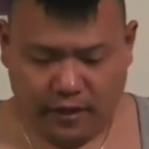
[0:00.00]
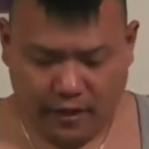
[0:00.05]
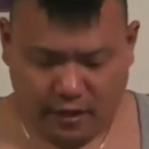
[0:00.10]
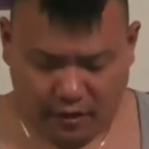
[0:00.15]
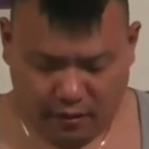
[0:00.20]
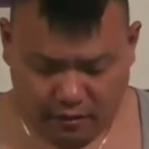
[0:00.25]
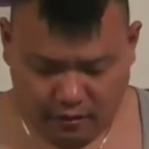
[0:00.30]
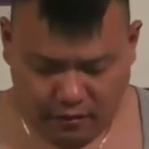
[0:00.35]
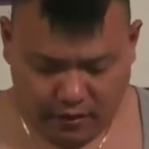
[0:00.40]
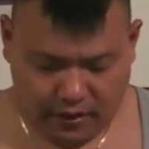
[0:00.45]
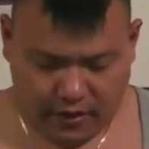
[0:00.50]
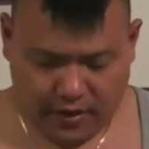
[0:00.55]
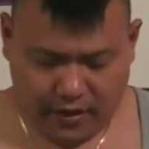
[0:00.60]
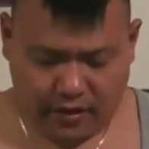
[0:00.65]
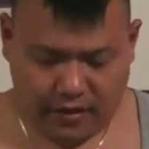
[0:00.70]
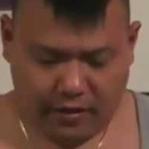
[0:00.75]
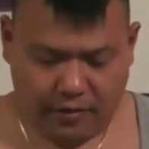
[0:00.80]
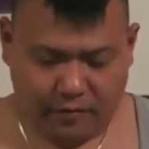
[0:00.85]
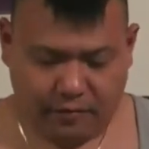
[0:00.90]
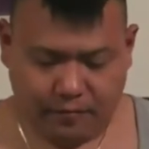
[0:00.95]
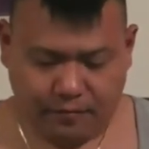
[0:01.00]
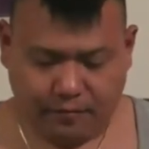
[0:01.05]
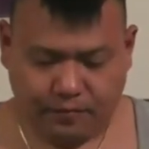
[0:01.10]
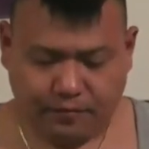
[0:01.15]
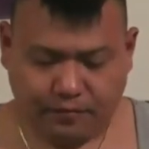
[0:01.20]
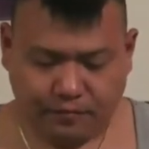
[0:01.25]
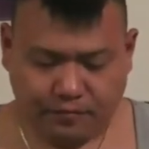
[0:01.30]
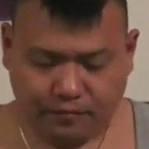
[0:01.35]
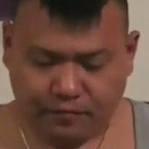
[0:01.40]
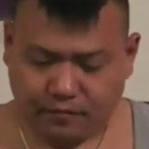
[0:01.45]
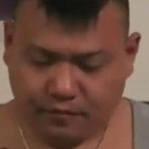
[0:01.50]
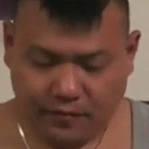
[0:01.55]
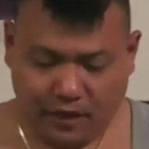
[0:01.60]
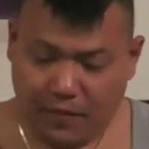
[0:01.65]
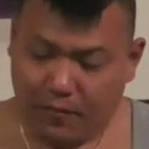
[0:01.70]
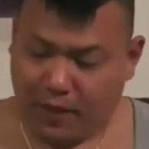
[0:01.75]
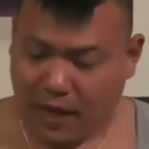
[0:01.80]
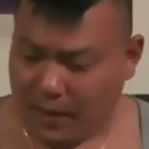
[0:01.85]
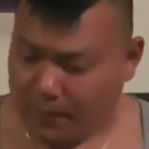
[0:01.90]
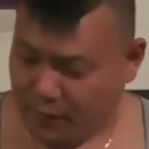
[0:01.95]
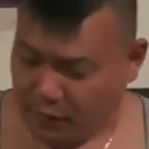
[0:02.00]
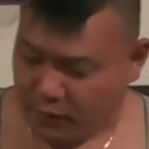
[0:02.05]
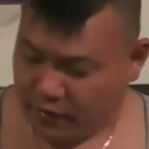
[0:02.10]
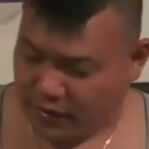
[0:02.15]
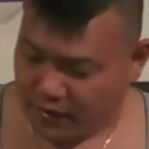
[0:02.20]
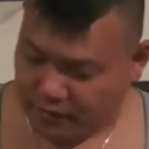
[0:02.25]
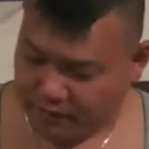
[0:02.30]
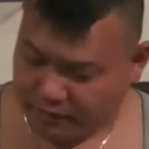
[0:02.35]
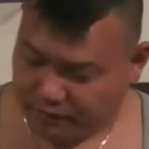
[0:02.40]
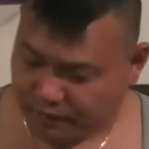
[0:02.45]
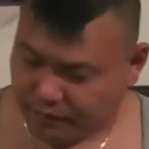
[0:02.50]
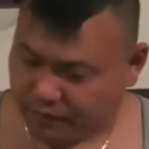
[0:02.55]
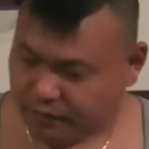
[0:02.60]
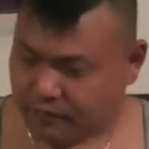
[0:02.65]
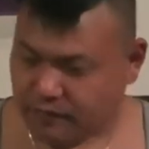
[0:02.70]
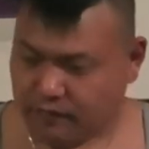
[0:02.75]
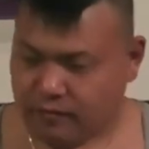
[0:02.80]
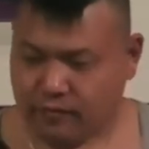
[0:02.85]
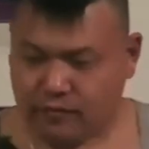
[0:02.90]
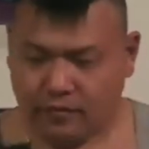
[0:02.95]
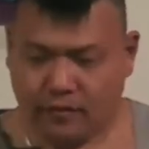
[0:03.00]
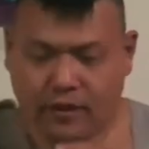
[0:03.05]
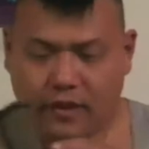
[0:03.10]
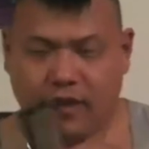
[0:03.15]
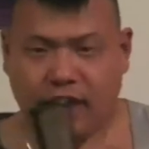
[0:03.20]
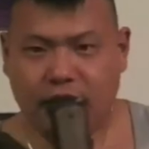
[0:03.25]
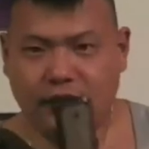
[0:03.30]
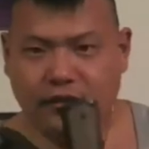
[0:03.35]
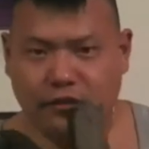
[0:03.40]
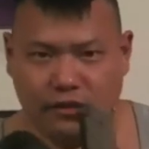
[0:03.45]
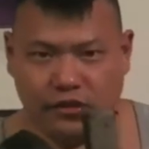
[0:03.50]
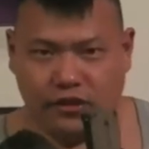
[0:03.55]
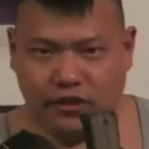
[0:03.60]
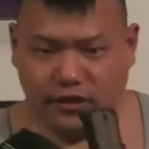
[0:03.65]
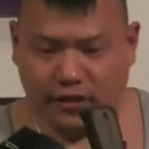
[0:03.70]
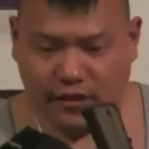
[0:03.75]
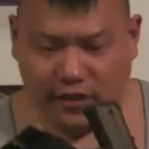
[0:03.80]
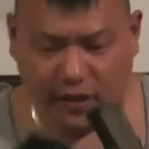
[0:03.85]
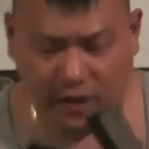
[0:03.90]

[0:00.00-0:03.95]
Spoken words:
you know, and I'm happy with it. Okay, so as you can